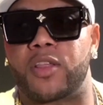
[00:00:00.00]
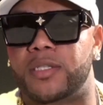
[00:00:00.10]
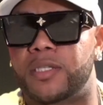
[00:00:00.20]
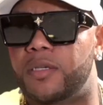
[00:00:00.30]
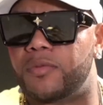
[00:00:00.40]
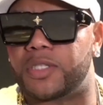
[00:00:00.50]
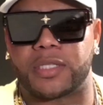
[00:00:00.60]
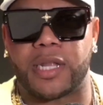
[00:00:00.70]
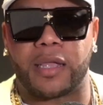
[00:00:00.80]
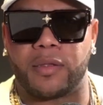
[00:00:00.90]
and he was just
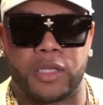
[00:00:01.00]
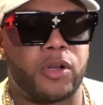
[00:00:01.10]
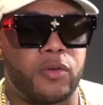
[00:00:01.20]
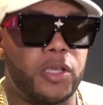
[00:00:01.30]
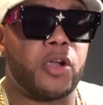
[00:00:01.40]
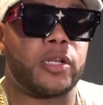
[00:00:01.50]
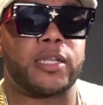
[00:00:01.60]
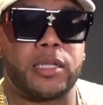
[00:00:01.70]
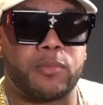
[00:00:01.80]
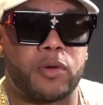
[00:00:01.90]
like, he heard that
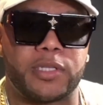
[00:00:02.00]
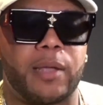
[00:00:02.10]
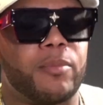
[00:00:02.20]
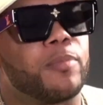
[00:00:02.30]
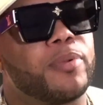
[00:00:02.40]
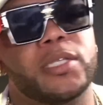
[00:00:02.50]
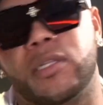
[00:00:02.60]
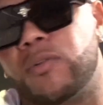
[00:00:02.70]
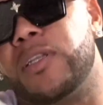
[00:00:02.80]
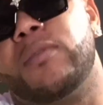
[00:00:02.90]
demo. He's like, man, please
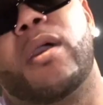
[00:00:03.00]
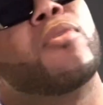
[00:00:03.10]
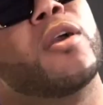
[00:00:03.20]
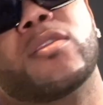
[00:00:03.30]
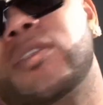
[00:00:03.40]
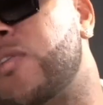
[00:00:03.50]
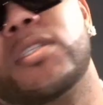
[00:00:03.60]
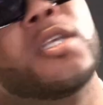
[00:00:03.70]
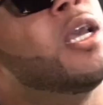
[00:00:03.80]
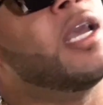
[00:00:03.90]
don't leave. My brother's
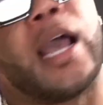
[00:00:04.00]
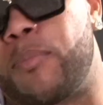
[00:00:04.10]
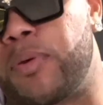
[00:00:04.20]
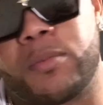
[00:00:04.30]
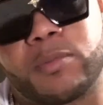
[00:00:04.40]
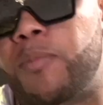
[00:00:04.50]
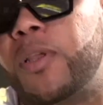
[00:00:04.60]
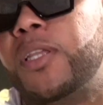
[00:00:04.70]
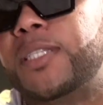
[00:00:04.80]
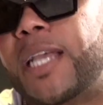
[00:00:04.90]
I promise my
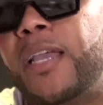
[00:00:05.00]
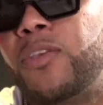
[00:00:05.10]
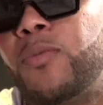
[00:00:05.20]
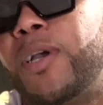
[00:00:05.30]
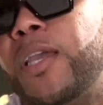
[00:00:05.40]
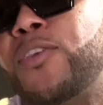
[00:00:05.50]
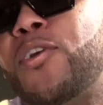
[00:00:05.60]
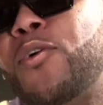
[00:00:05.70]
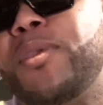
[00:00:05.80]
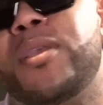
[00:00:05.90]
brother sign you. But,
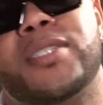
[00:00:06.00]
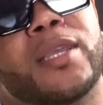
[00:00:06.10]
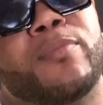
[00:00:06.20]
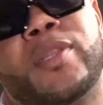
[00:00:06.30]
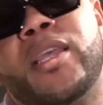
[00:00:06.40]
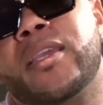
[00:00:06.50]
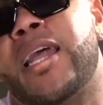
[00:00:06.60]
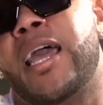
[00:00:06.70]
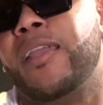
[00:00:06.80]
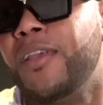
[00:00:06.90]
me thinking
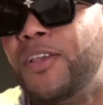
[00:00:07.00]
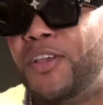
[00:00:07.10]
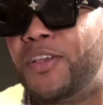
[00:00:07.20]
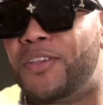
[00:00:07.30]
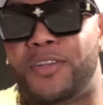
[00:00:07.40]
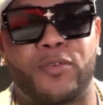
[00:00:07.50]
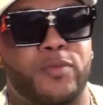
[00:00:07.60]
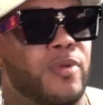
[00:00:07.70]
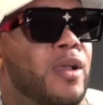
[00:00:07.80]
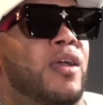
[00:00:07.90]
like,
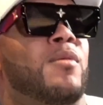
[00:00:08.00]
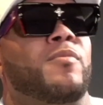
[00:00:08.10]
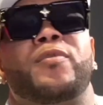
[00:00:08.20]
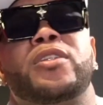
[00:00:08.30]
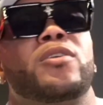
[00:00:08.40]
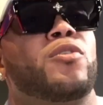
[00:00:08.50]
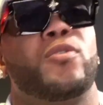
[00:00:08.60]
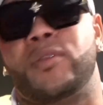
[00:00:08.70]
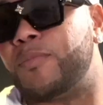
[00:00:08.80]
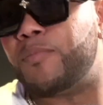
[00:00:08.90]
I'm finna go
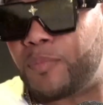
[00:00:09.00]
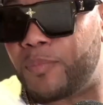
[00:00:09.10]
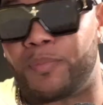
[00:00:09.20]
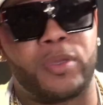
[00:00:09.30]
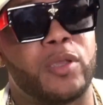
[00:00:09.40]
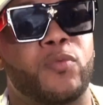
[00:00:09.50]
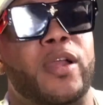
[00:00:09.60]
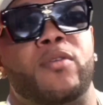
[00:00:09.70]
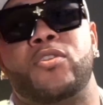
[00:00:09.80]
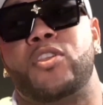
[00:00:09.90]
and be
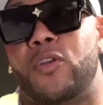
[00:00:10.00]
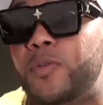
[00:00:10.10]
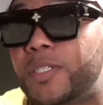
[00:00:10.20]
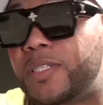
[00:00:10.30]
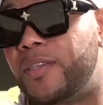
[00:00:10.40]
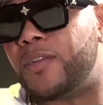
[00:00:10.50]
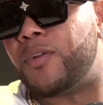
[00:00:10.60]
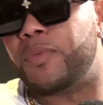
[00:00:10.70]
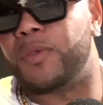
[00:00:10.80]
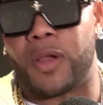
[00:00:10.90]
around Jodeci,
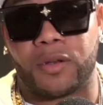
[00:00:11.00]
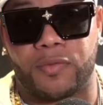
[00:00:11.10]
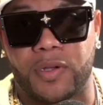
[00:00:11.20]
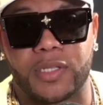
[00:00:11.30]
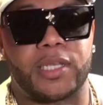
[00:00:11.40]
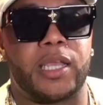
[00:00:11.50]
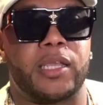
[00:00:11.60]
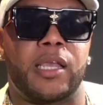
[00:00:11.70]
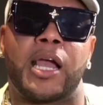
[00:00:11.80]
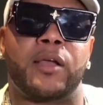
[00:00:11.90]
and be around Devontae.
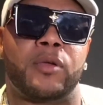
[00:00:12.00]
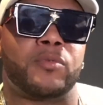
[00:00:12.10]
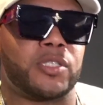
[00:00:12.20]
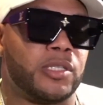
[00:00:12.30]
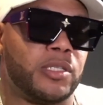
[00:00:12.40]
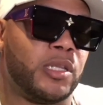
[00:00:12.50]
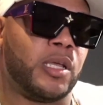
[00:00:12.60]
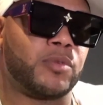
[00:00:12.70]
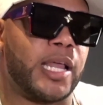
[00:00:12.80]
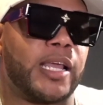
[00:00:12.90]
It
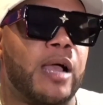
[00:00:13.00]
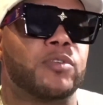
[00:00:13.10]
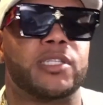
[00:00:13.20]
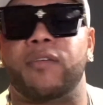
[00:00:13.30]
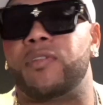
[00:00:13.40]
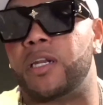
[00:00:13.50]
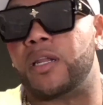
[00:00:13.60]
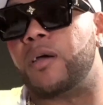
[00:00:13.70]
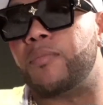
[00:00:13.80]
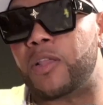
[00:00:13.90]
was like I was leveling
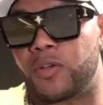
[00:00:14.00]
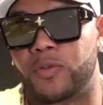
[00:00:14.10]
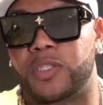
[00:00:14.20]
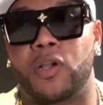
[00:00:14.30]
up. I chose to go